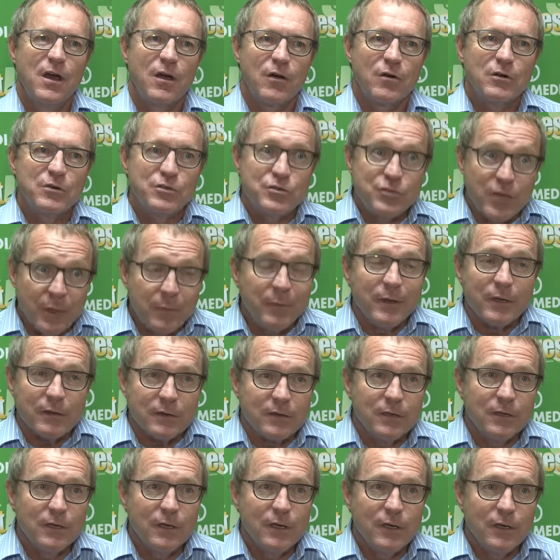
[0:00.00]

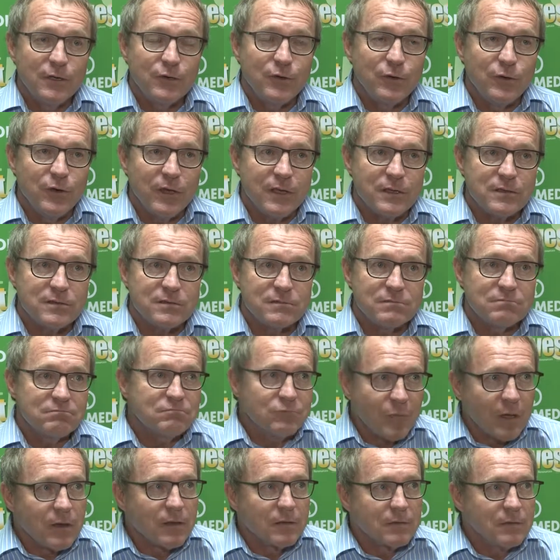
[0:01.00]
contribute to this,
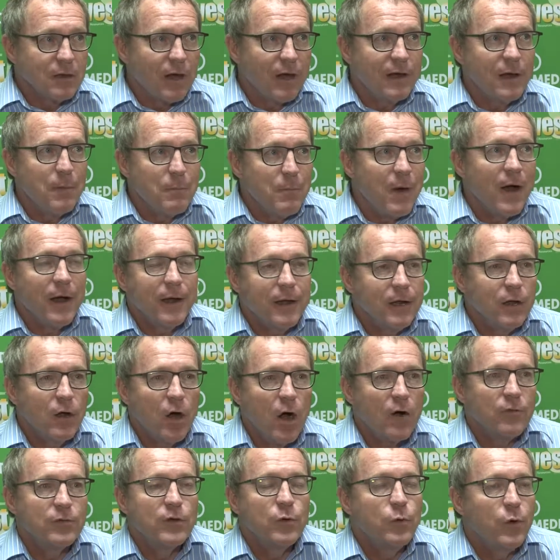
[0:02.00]
well, undermining
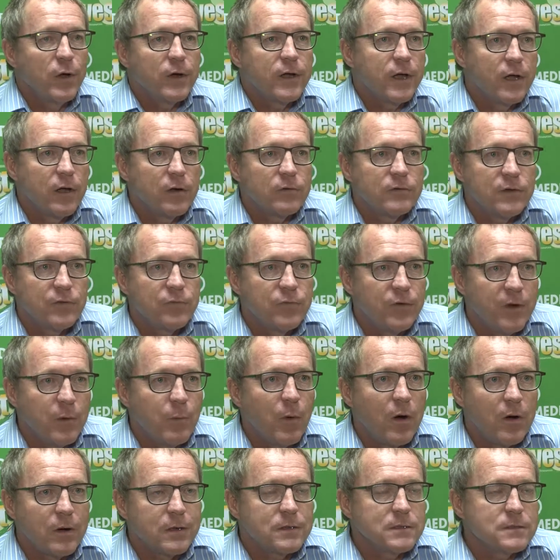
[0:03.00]
of the working of the free
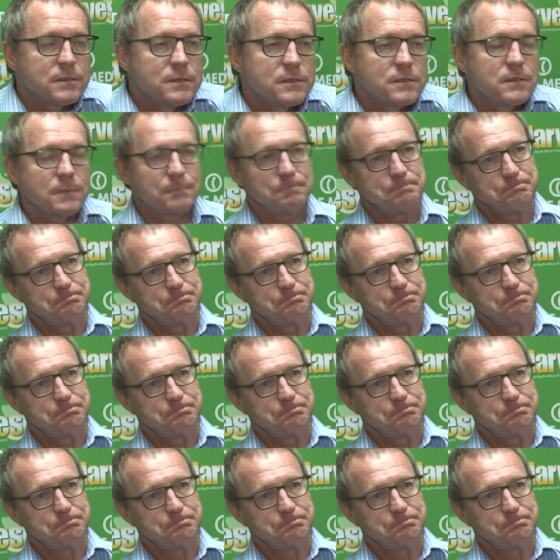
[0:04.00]
market system.